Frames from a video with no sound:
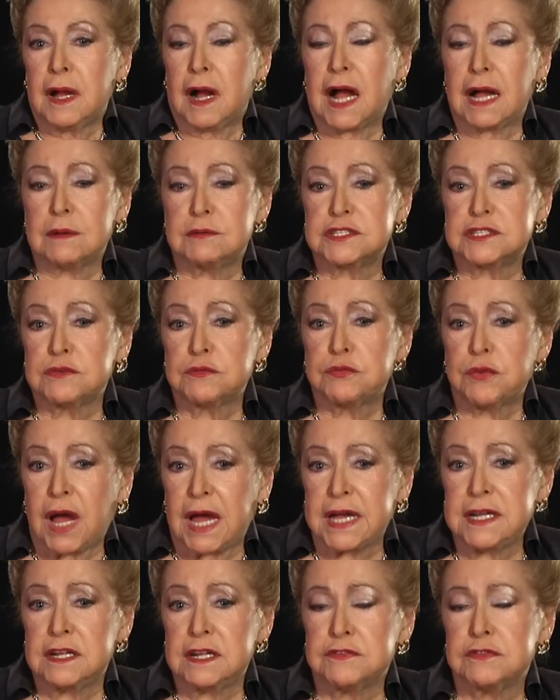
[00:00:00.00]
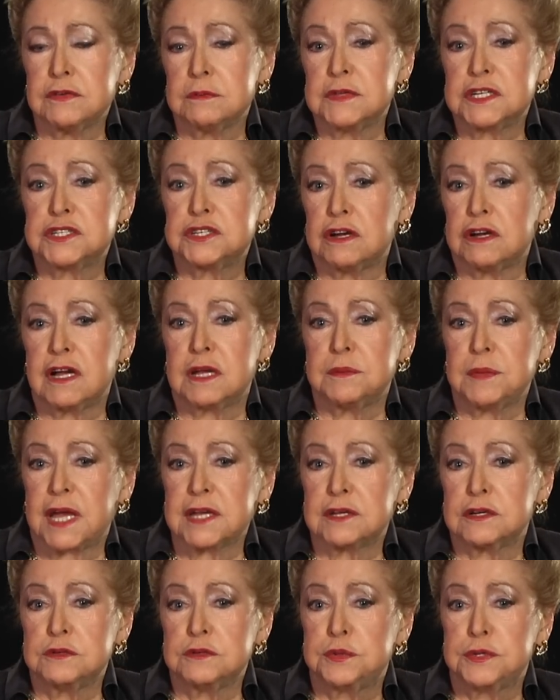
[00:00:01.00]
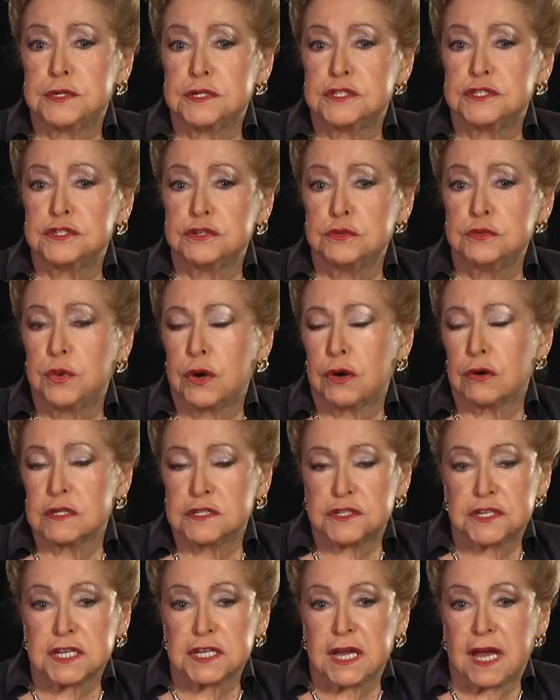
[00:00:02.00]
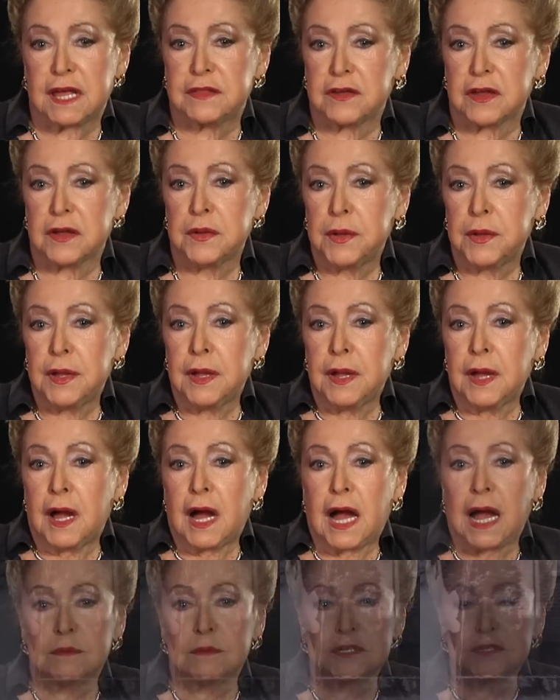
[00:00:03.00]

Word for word: I was a writer from the time I could put two words together. I